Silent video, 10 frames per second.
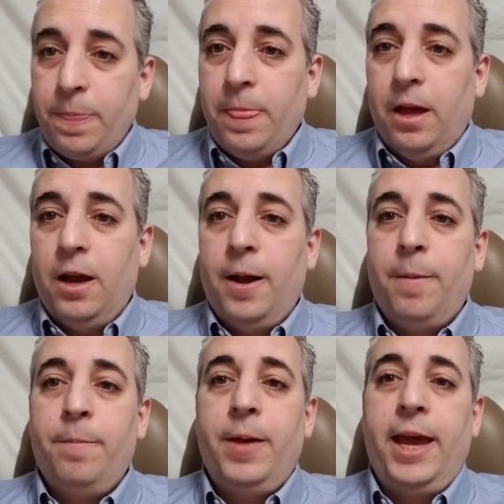
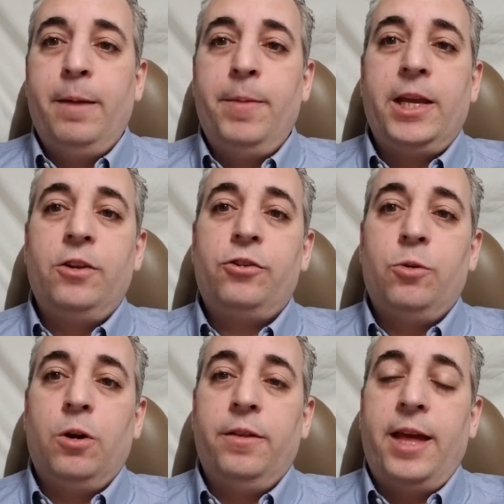and making
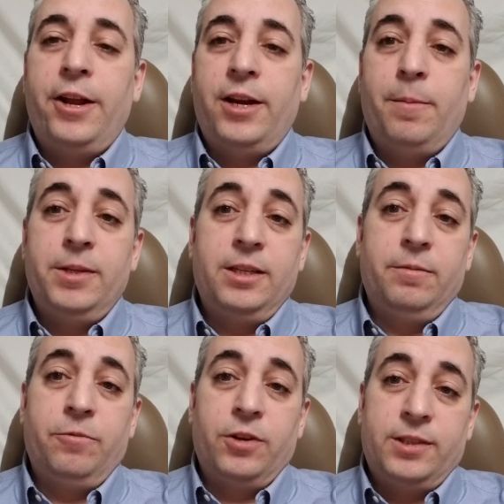sure that you're not missing,
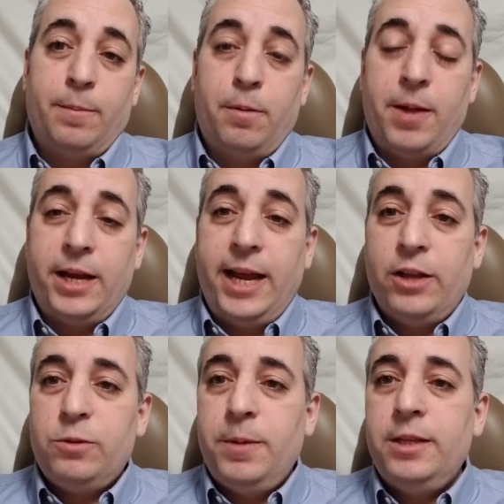for example, my
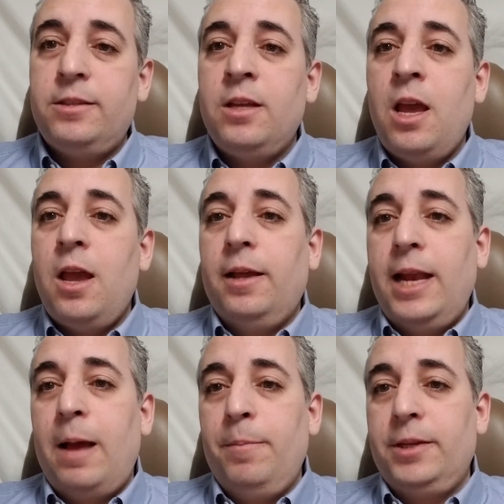announcements,
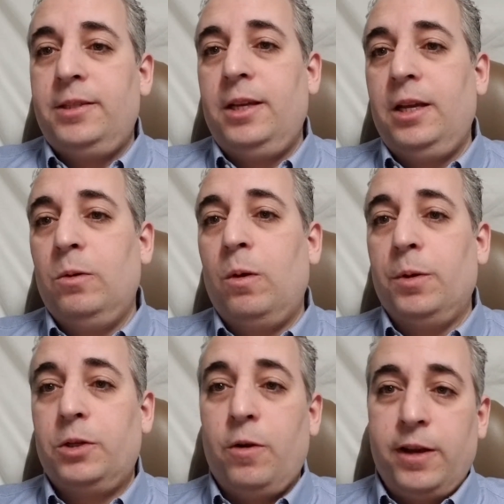not missing what we're
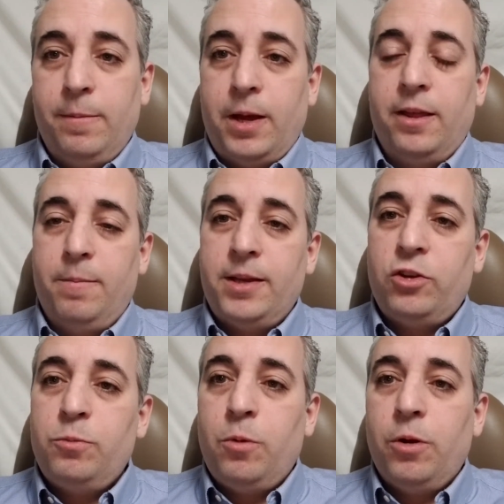talking about on the
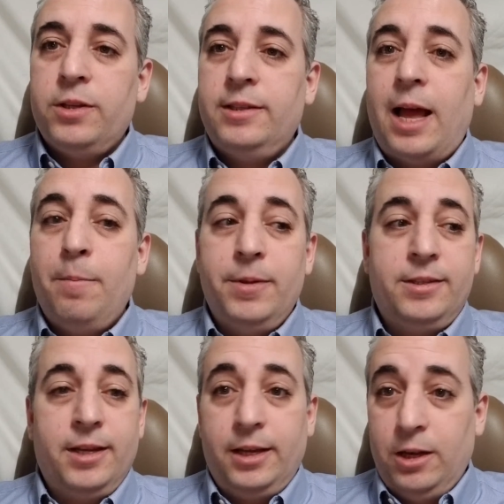message boards, not
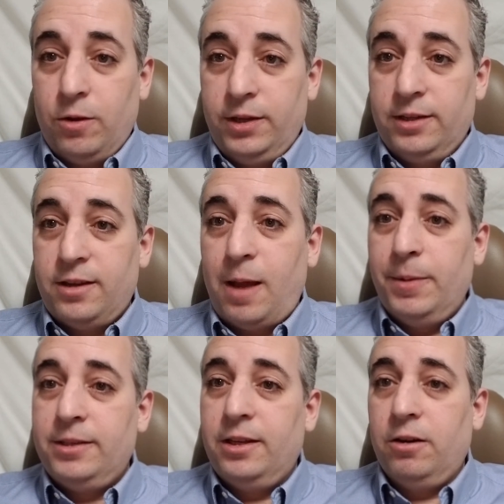missing, the
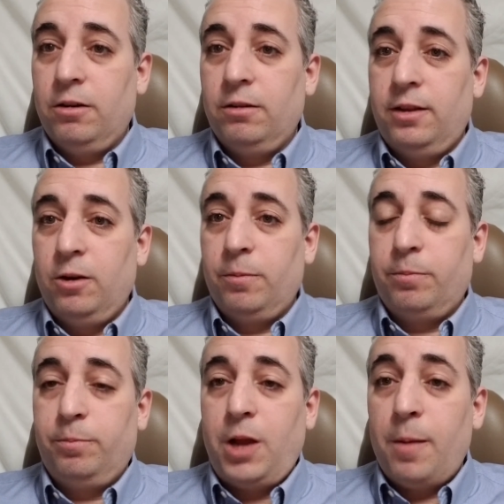assignments that are
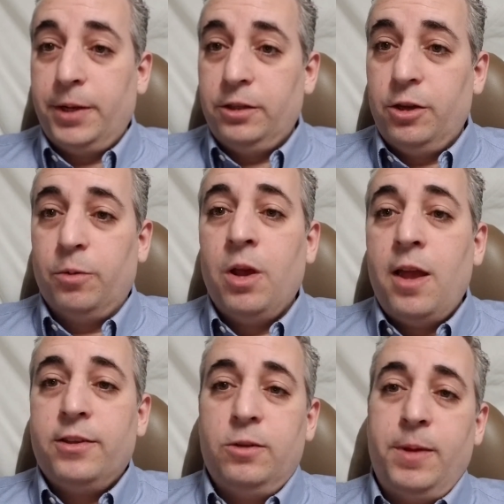coming due.
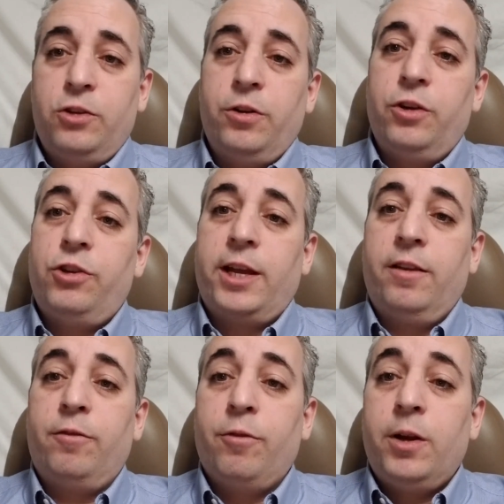So make sure you're checking
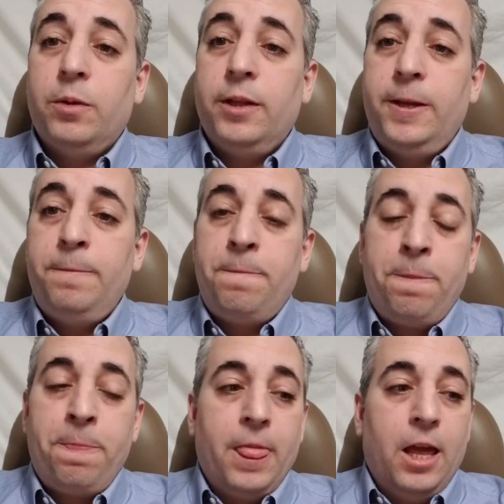frequently.
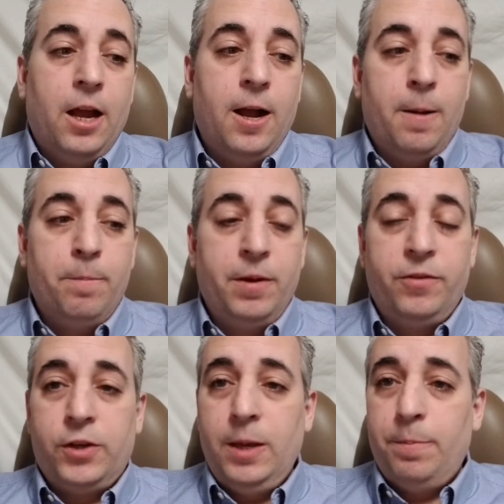But if
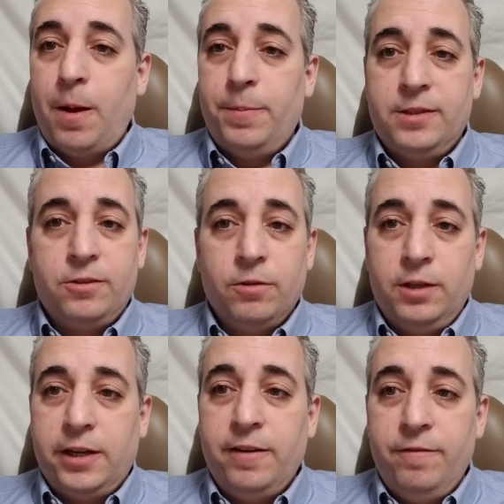you keep up, it's
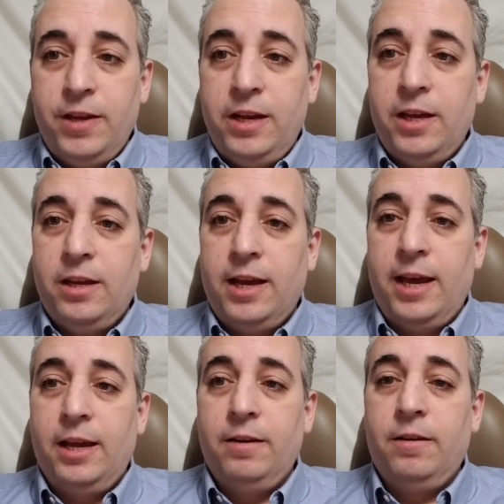certainly a convenient
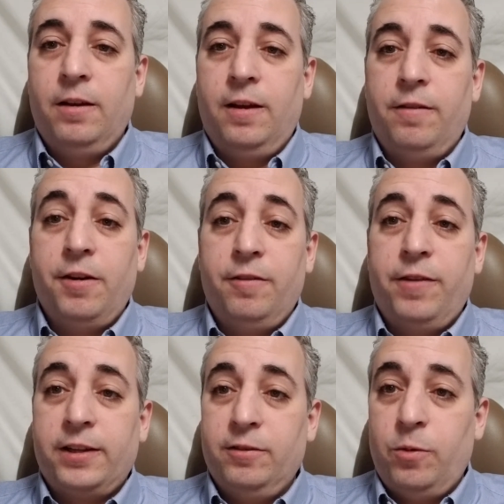and very
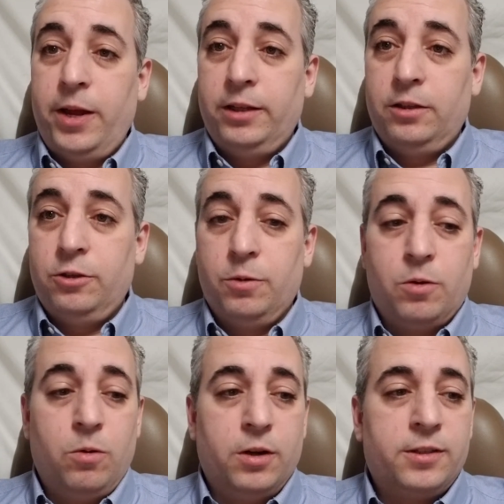effective way to do a
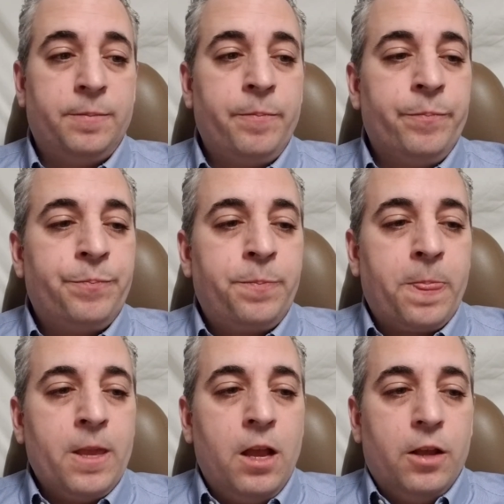course.
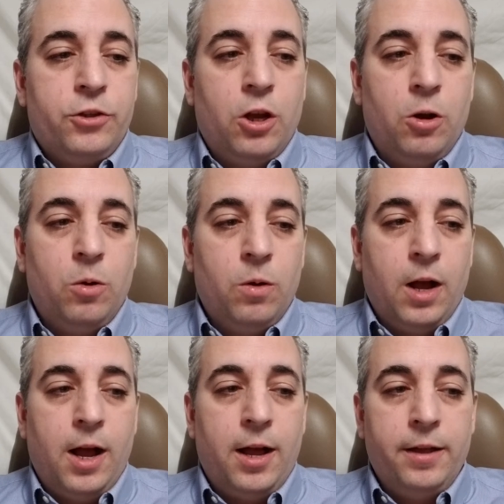
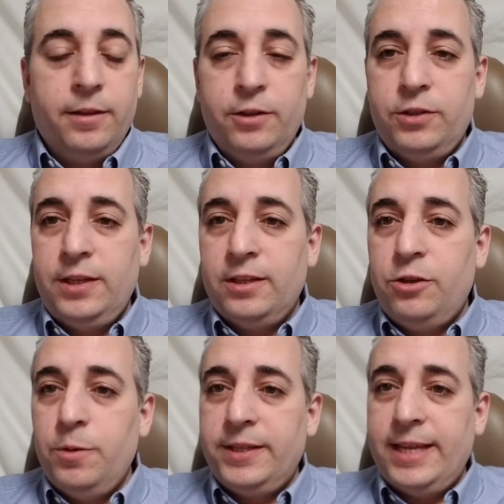So you see the
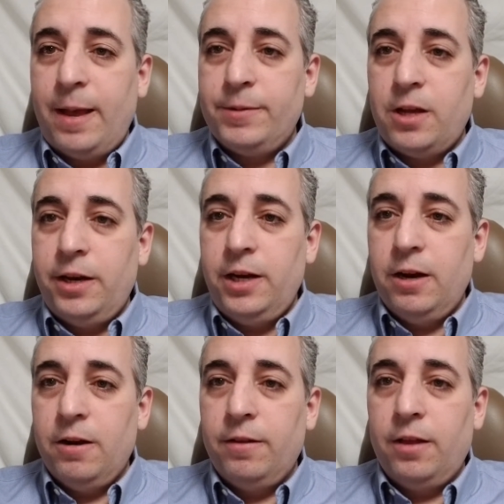2 exams on
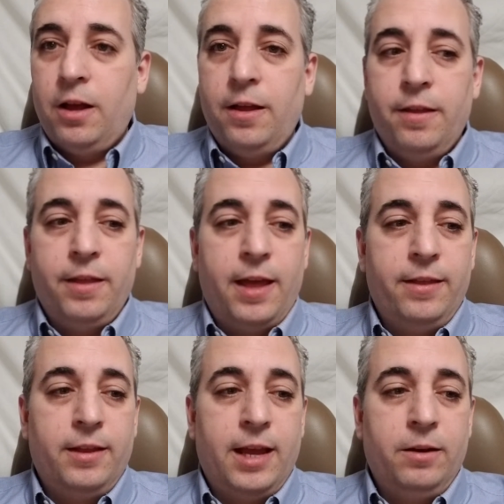here,
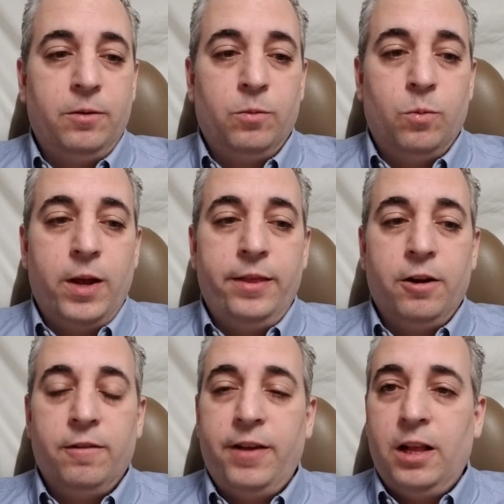and when
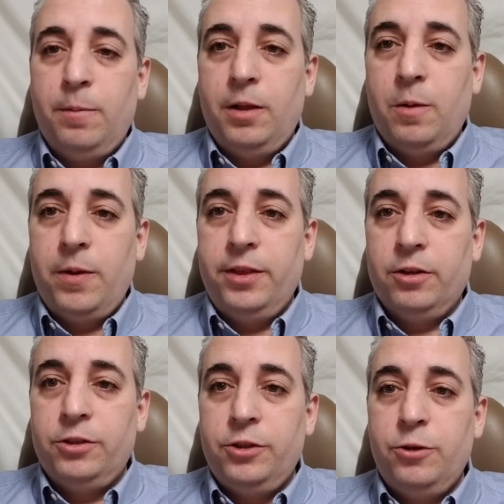they're available and when they're
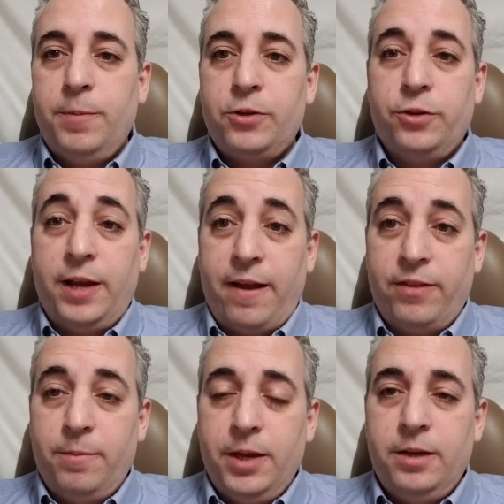due. Make sure you have
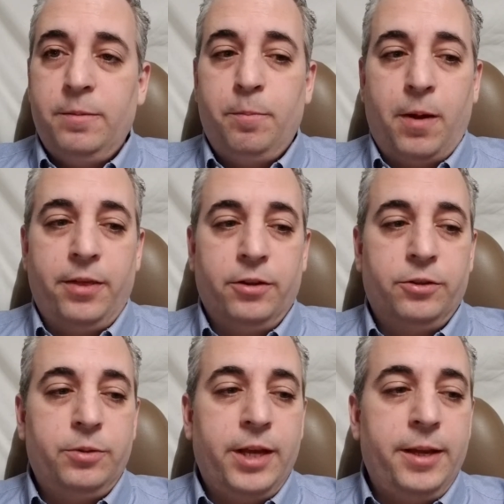them in by their
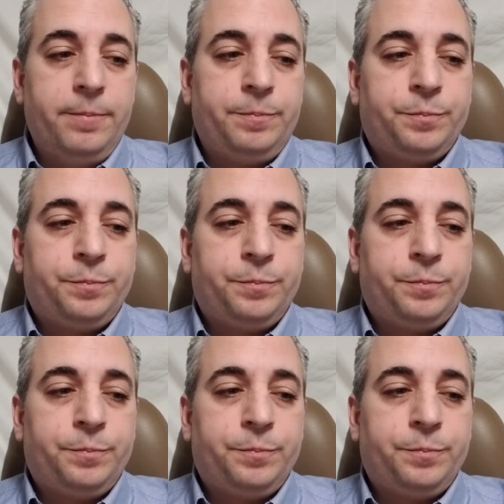due date.